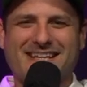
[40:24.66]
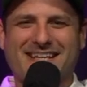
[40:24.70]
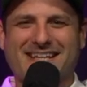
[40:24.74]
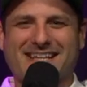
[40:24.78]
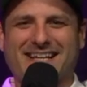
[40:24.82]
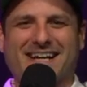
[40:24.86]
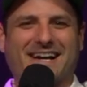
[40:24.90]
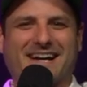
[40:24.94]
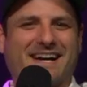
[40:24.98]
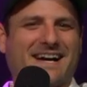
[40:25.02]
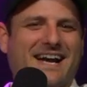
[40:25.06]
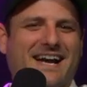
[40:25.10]

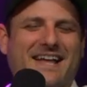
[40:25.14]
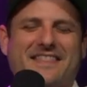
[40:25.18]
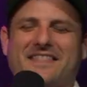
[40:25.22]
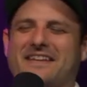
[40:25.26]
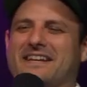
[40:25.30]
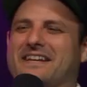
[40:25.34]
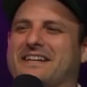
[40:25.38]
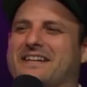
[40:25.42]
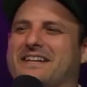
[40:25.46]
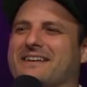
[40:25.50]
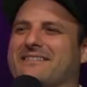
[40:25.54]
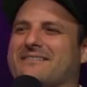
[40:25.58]
Yeah, and
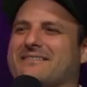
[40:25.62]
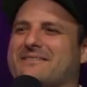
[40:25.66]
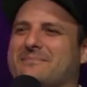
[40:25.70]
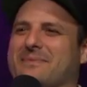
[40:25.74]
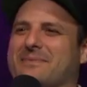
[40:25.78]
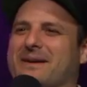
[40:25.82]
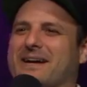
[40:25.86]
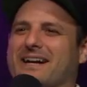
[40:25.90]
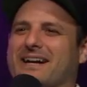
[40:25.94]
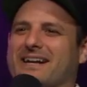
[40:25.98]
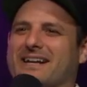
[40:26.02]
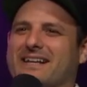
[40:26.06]
then he comes
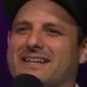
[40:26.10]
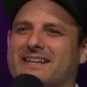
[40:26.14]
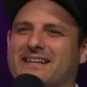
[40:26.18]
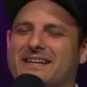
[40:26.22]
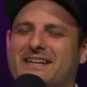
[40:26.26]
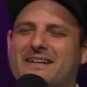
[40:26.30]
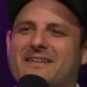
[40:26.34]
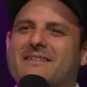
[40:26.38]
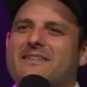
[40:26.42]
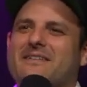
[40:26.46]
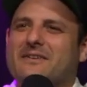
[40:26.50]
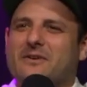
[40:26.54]
back, and
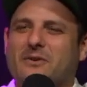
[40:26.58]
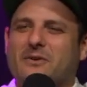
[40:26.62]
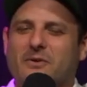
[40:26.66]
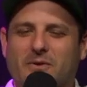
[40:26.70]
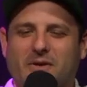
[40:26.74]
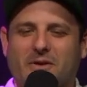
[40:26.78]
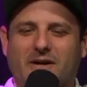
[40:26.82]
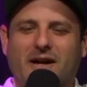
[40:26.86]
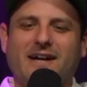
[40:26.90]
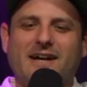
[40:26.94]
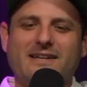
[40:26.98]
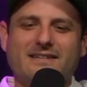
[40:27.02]

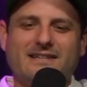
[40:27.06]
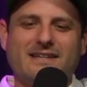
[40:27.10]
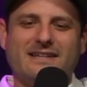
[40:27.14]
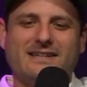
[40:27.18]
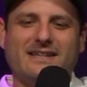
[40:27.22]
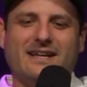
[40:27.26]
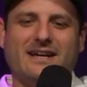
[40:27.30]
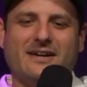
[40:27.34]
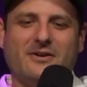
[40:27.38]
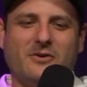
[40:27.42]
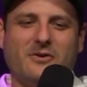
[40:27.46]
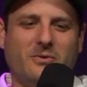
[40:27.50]
guys like
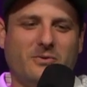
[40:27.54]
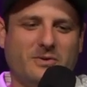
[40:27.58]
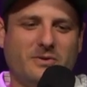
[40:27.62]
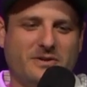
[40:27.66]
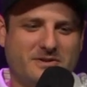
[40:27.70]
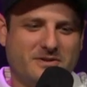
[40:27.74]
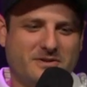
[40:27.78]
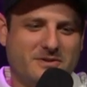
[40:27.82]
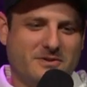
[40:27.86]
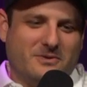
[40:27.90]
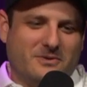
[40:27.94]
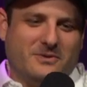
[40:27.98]
that
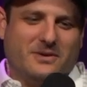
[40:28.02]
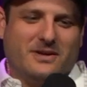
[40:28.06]
always do.